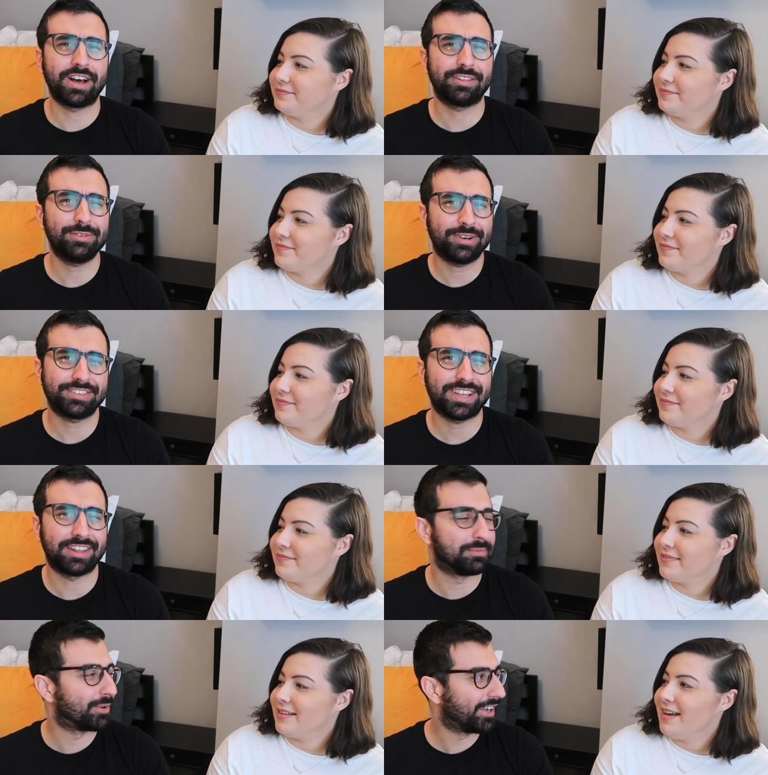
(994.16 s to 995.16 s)
Speaker 1: mouth. Who wants that
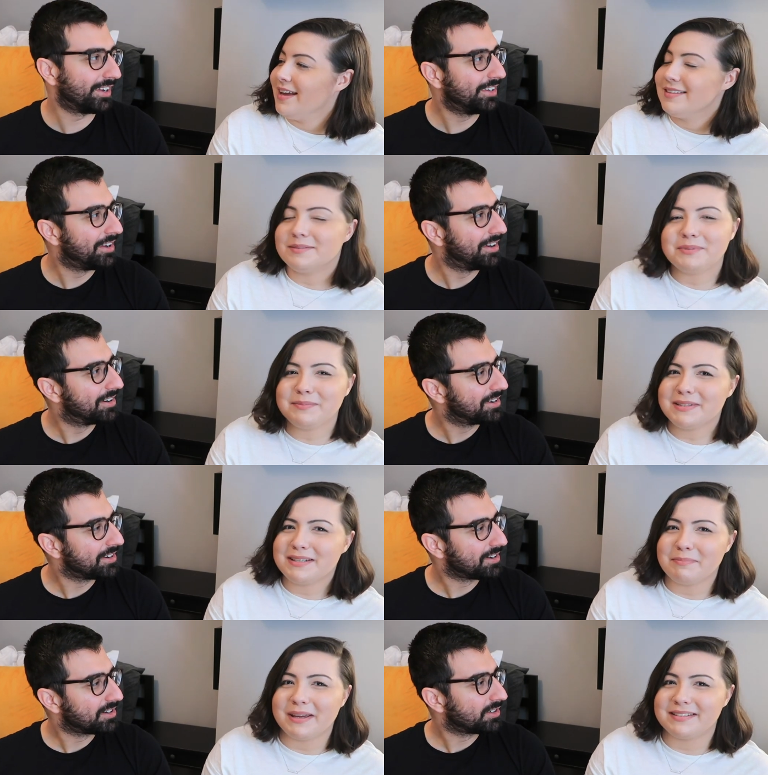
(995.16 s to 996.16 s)
in the morning?
Speaker 2: Sometimes
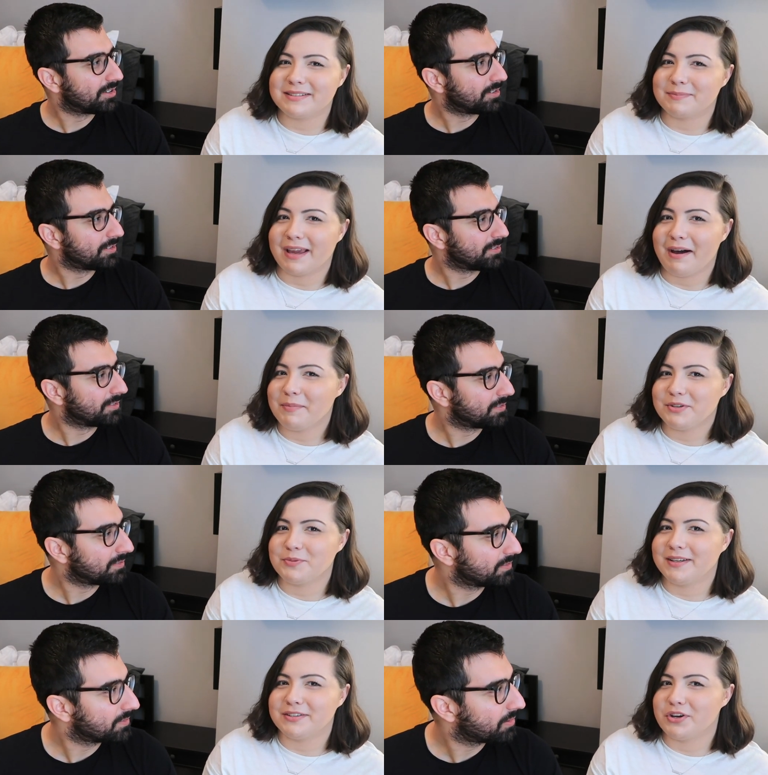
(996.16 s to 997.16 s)
it amazes me how
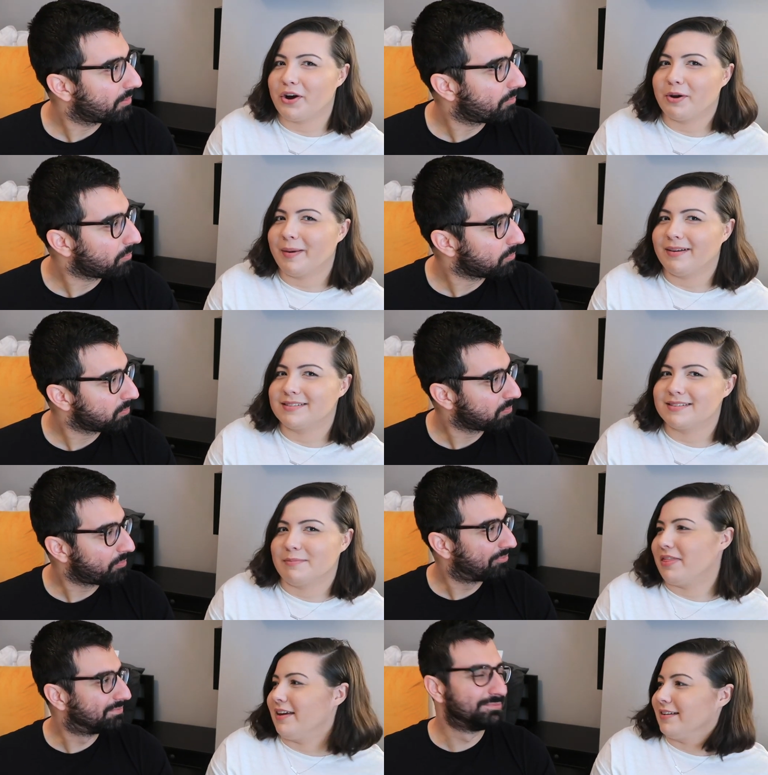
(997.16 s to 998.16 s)
much we can talk about
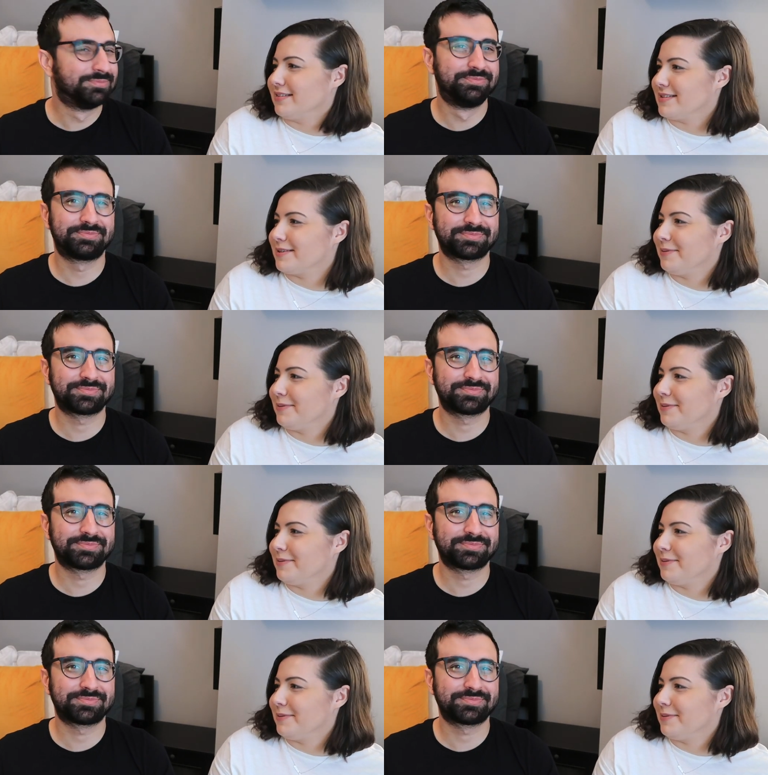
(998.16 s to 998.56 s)
some things.